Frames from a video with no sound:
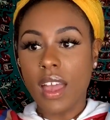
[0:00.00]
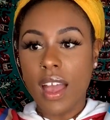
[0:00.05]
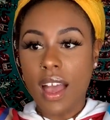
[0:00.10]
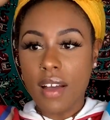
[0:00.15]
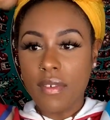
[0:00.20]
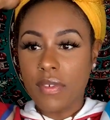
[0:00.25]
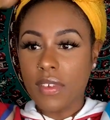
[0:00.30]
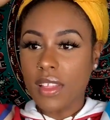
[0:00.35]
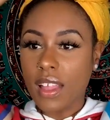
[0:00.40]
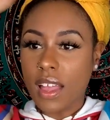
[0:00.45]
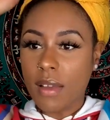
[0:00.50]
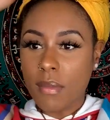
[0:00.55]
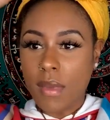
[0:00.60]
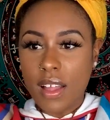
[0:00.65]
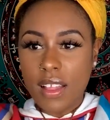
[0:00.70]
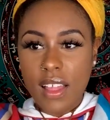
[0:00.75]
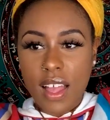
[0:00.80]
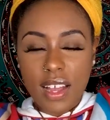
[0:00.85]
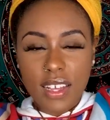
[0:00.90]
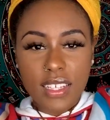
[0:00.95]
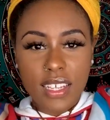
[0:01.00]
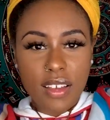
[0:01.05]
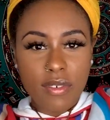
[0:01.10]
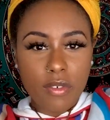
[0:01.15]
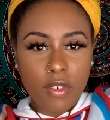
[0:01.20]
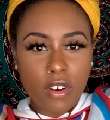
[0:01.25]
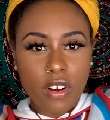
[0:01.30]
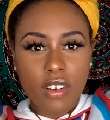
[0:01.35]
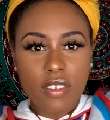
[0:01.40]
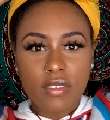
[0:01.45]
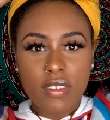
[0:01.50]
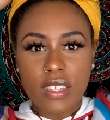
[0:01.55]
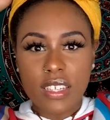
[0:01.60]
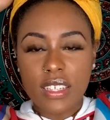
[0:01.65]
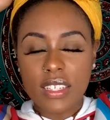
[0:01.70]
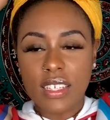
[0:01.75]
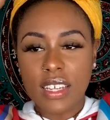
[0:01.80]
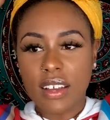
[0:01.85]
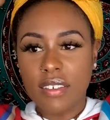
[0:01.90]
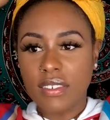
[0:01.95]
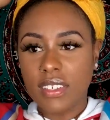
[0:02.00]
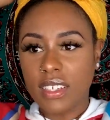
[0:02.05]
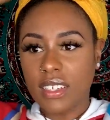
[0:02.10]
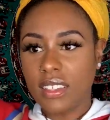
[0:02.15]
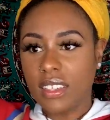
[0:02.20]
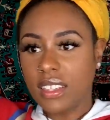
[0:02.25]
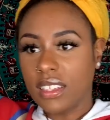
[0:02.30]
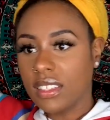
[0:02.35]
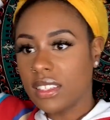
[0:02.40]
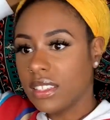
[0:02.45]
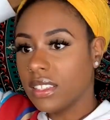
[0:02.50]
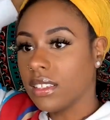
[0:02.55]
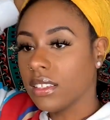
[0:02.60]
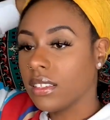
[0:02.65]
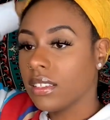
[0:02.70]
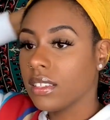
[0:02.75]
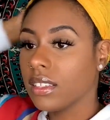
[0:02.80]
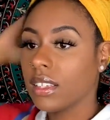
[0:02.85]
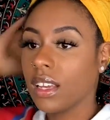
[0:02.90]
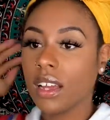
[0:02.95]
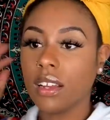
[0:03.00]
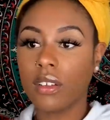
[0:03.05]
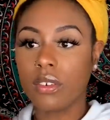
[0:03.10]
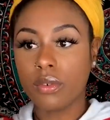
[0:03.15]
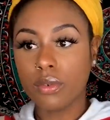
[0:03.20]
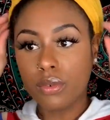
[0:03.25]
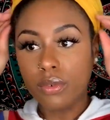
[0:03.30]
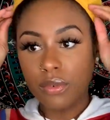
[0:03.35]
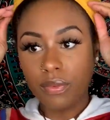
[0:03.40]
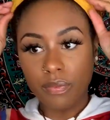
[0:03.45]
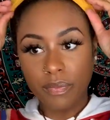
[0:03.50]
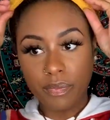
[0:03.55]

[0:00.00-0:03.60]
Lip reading: I feel like my locks have grown since I've done this. It's kind of cool.